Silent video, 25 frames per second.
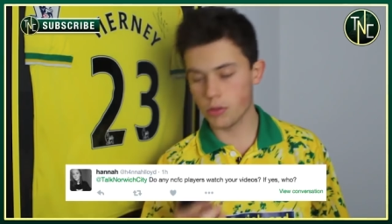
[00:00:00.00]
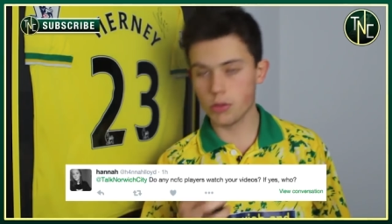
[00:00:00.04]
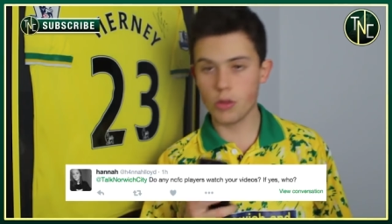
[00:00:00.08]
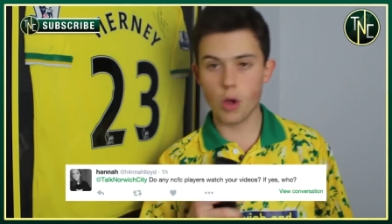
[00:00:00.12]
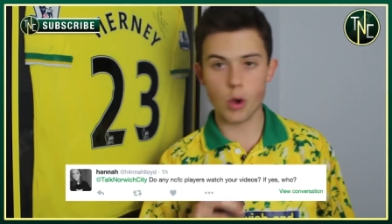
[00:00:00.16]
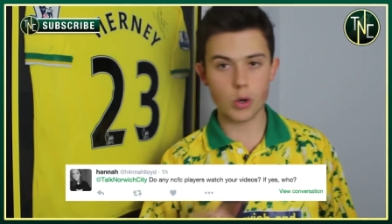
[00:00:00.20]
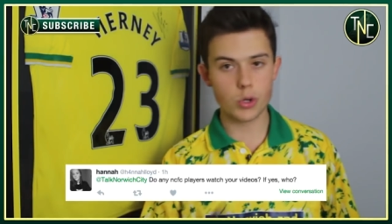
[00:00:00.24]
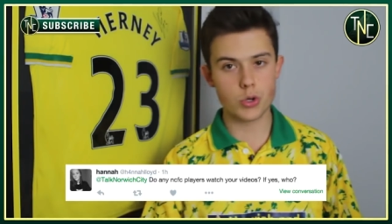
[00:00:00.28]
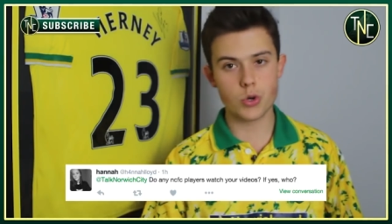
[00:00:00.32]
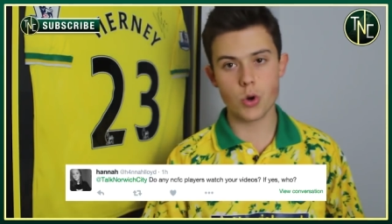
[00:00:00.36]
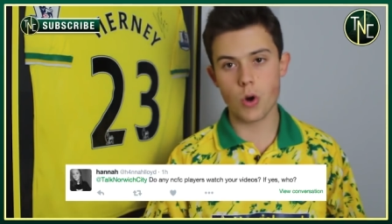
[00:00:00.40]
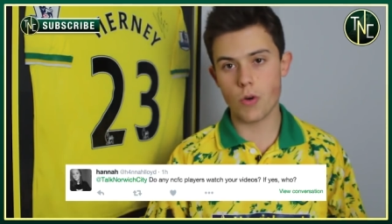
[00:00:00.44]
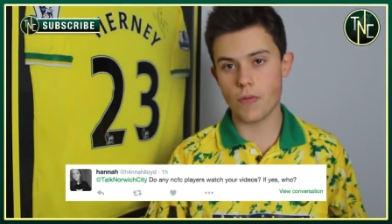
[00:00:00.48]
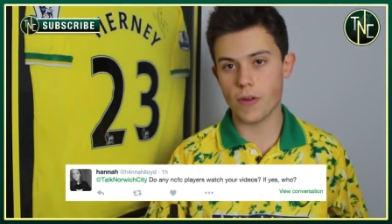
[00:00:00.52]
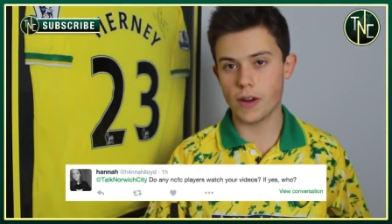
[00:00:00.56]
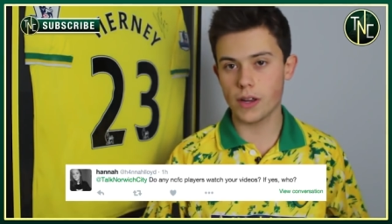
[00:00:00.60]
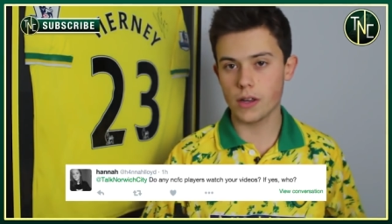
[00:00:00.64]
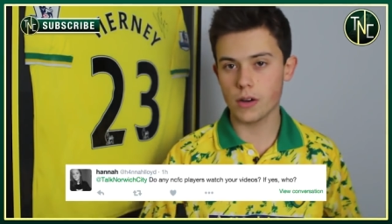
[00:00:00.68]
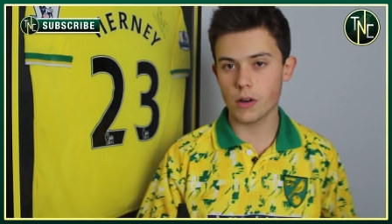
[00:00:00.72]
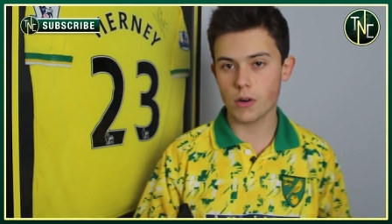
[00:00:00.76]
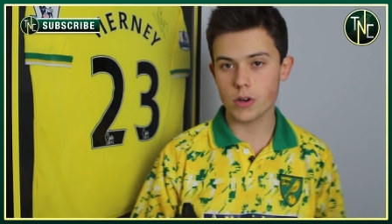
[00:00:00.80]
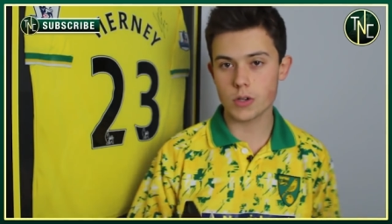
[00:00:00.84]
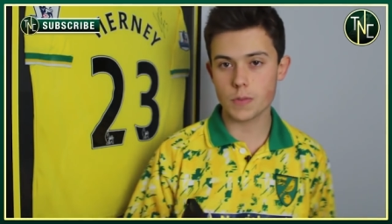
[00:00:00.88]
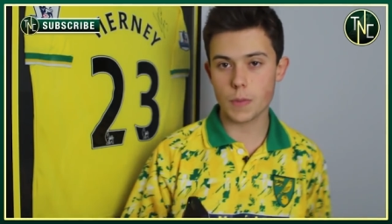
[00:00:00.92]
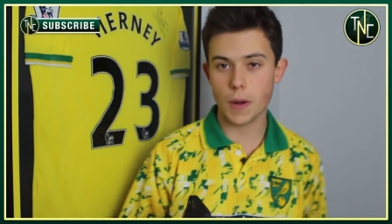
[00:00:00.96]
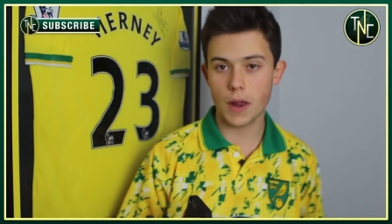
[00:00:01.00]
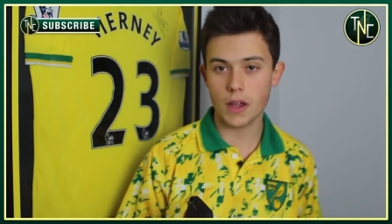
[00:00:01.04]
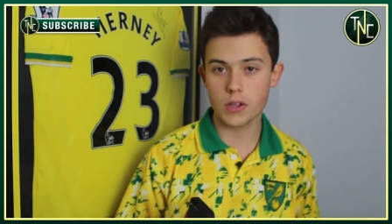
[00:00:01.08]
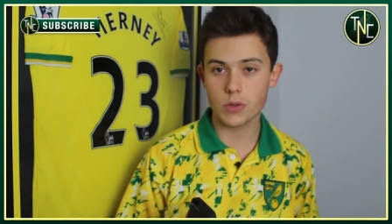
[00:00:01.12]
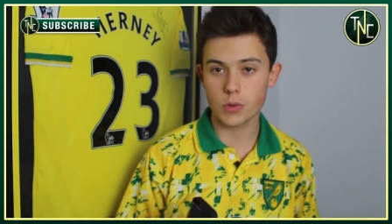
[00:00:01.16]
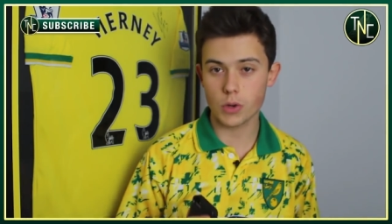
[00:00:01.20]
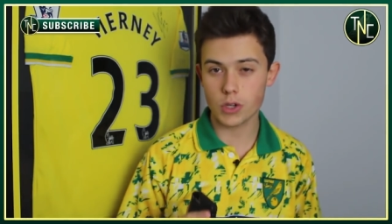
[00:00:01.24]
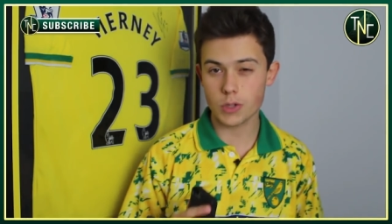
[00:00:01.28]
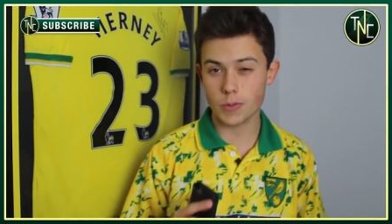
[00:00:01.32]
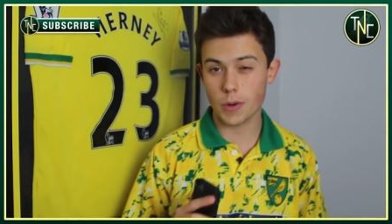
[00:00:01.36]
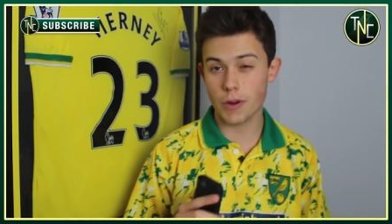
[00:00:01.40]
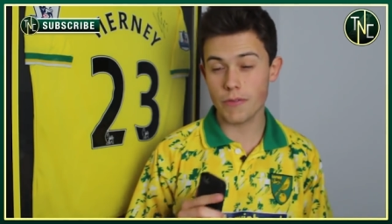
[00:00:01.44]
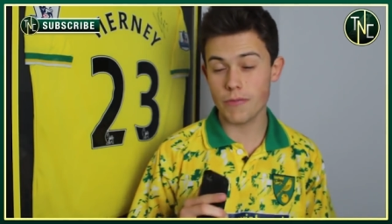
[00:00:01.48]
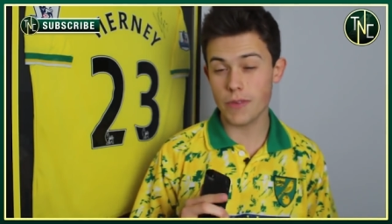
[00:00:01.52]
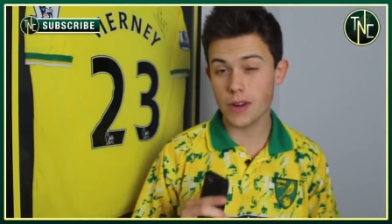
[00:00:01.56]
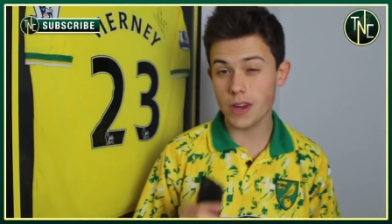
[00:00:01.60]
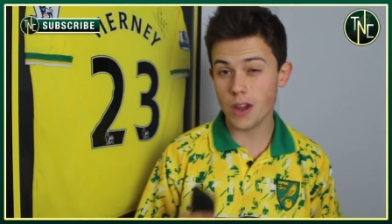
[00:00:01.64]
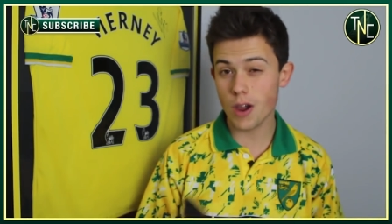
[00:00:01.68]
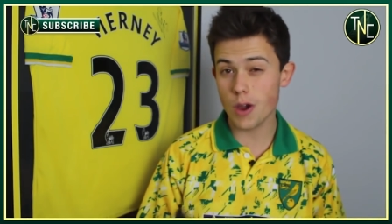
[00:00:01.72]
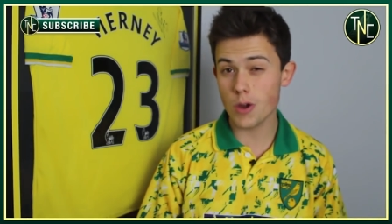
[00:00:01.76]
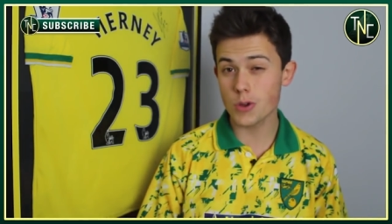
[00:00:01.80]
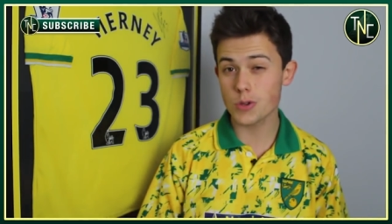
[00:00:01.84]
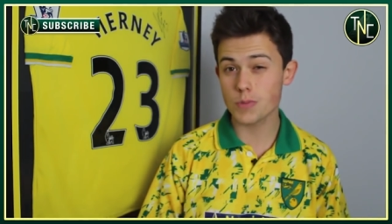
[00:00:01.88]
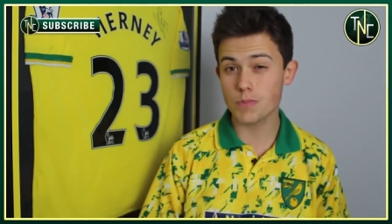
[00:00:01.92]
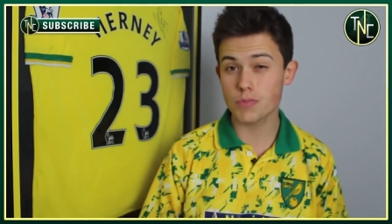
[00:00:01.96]
Not sure if any Norwich players watch my
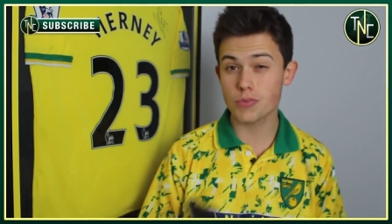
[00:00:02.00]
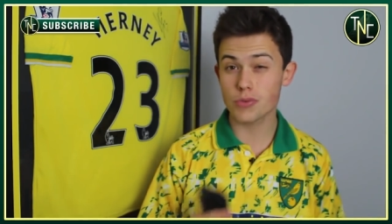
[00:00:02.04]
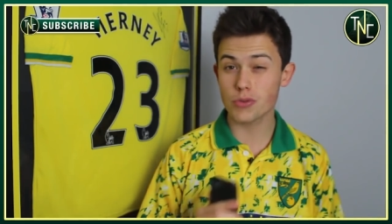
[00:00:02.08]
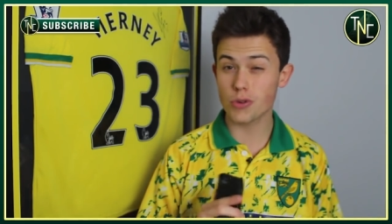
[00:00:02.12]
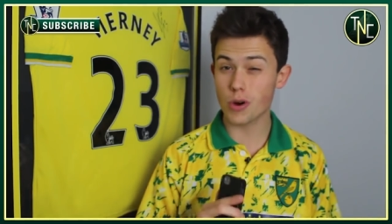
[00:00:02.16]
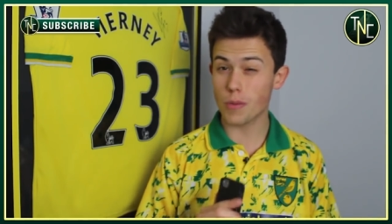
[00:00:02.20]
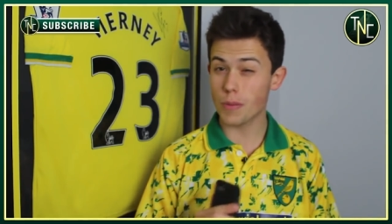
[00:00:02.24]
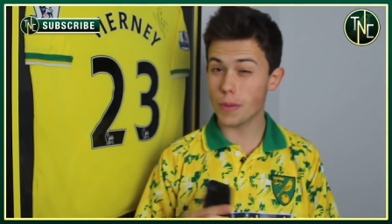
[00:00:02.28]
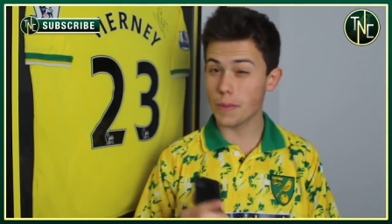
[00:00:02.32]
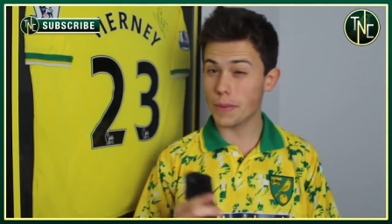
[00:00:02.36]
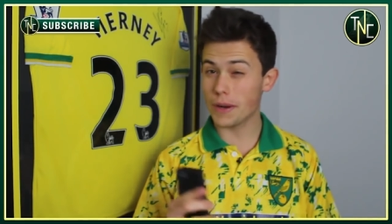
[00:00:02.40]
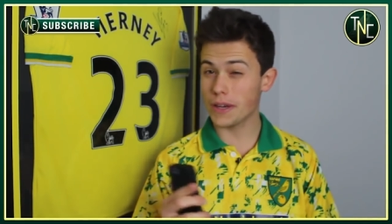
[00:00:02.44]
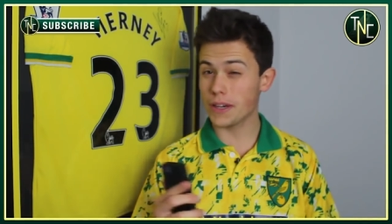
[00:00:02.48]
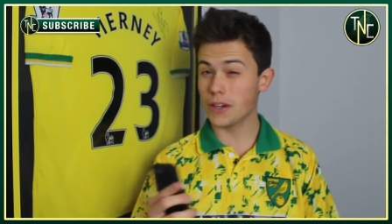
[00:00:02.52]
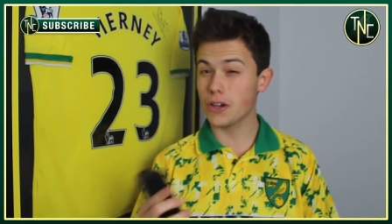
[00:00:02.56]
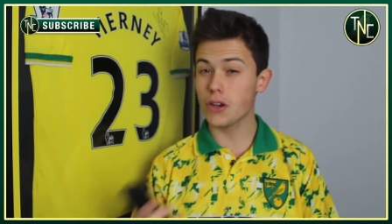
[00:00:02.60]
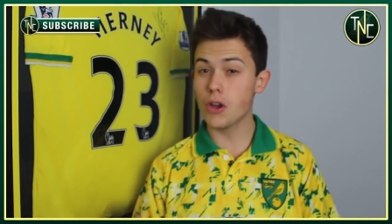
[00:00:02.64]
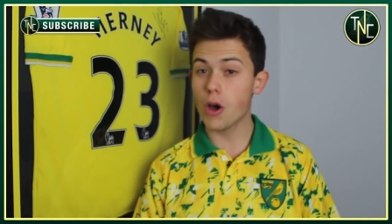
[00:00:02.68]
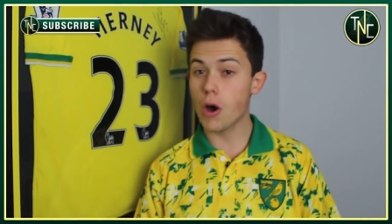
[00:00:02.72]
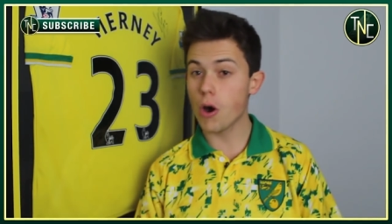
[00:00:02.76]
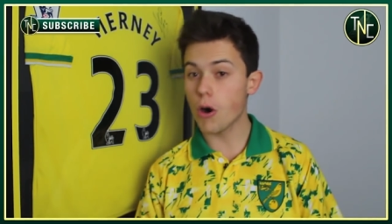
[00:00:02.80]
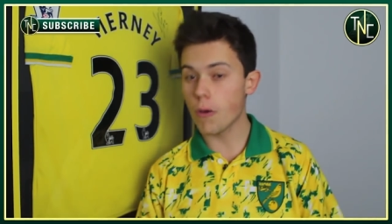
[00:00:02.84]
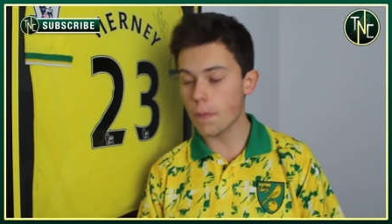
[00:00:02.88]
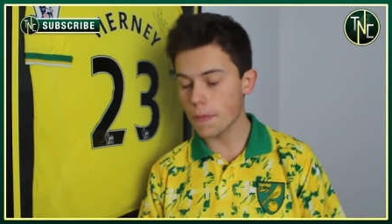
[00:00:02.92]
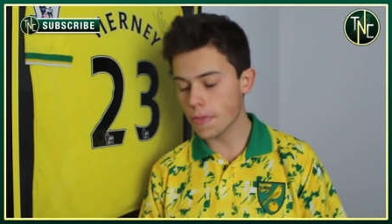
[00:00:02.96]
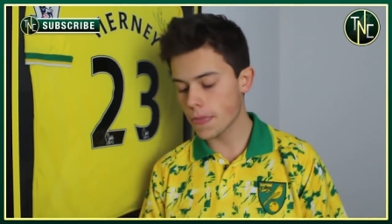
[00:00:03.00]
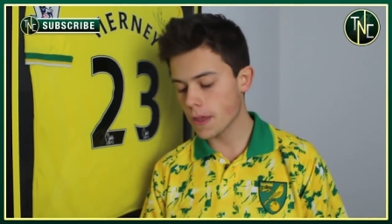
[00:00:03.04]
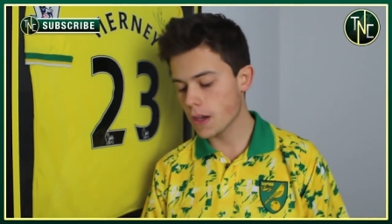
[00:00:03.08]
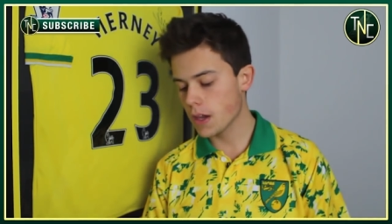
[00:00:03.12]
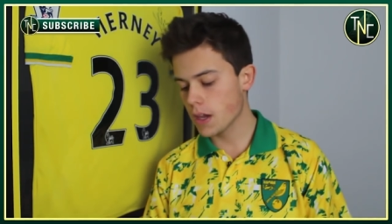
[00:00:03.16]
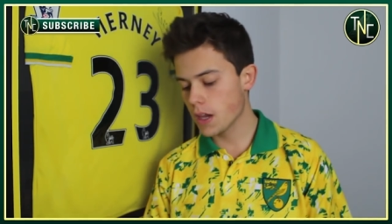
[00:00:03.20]
videos, probably not.